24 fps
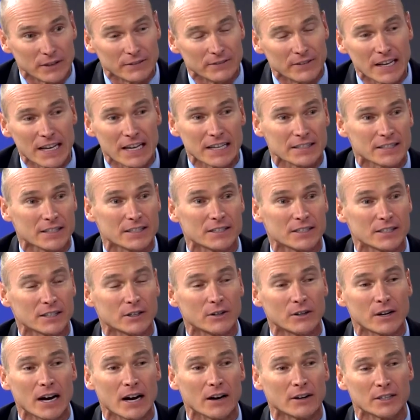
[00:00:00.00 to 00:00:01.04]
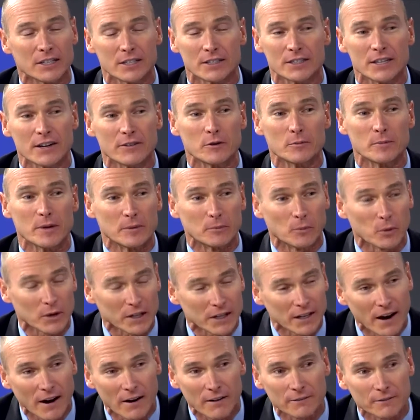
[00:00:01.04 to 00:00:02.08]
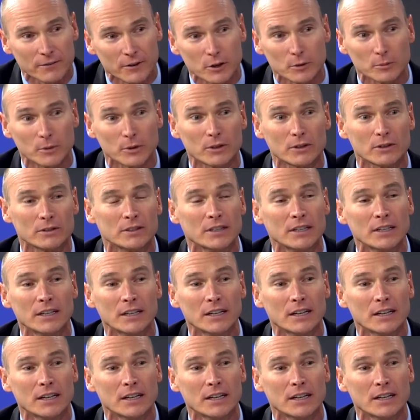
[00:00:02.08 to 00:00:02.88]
advances that are out. It's never been more comfortable.